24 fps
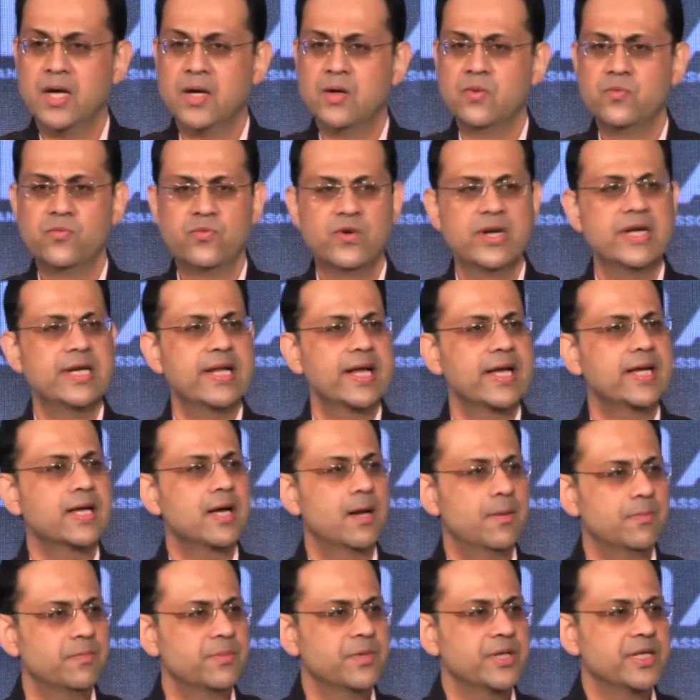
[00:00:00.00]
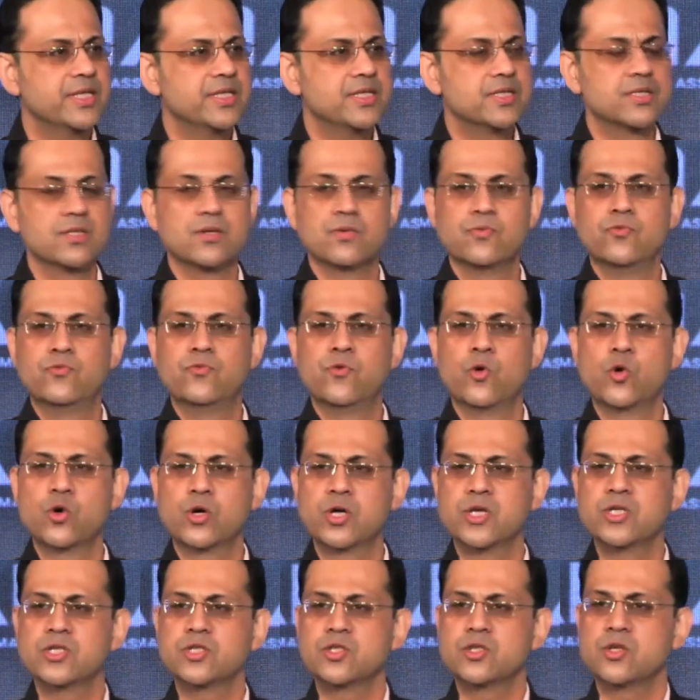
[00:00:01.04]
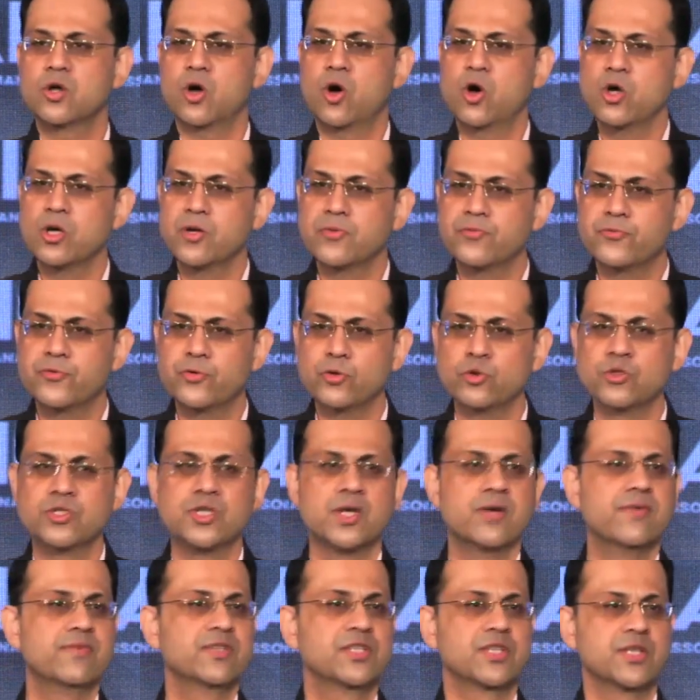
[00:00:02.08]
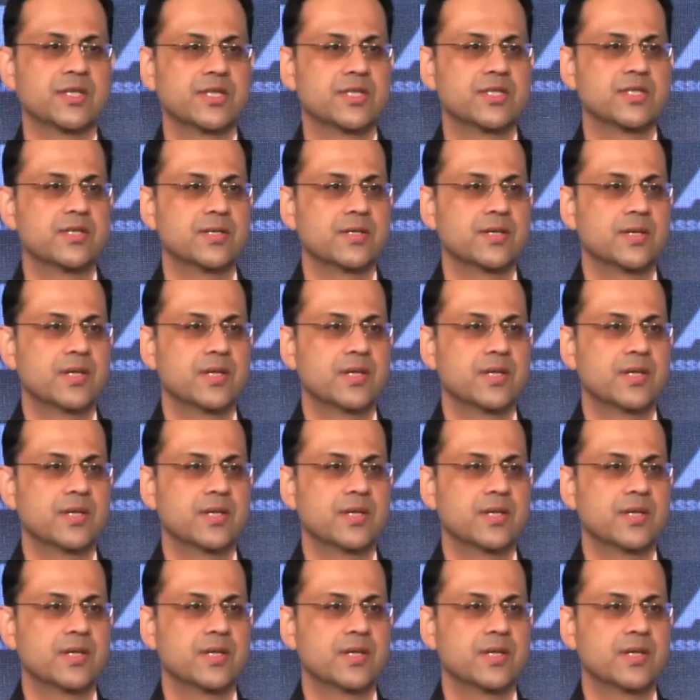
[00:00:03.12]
Fintech companies focus on a few services,